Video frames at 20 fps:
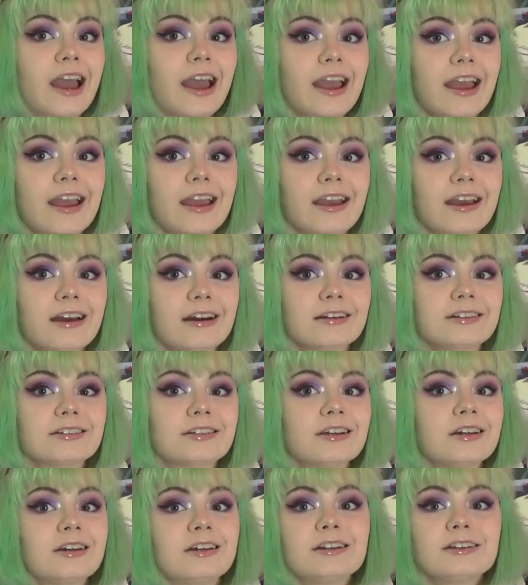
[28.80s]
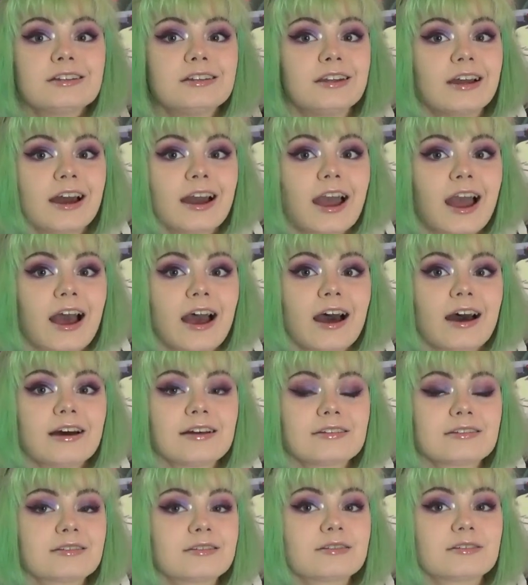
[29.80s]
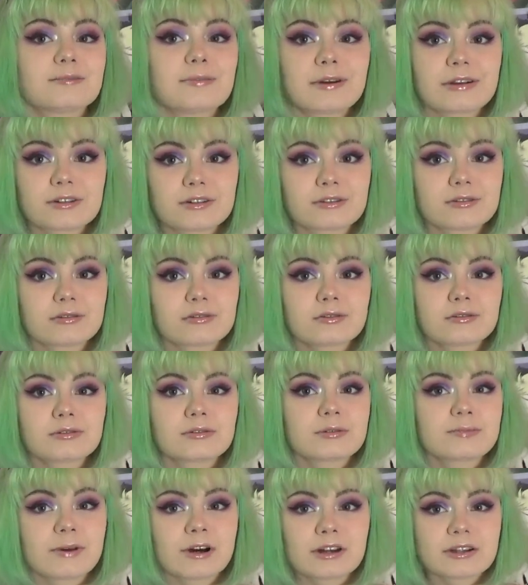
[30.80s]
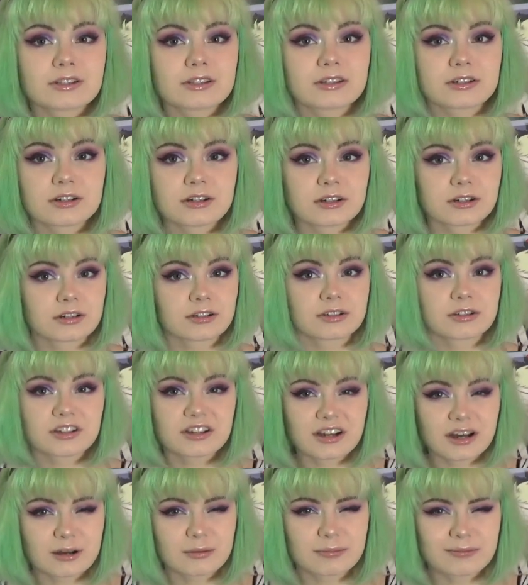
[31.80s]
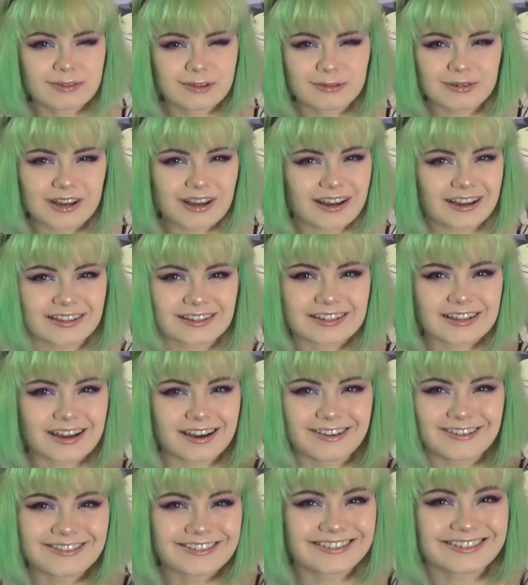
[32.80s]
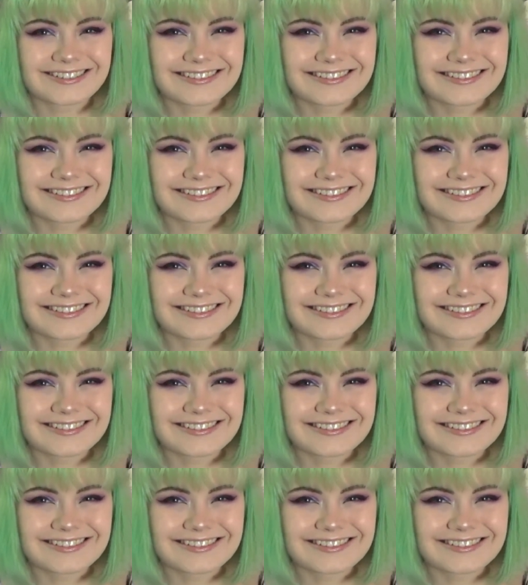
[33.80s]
and today has a special sponsor to help you guys out.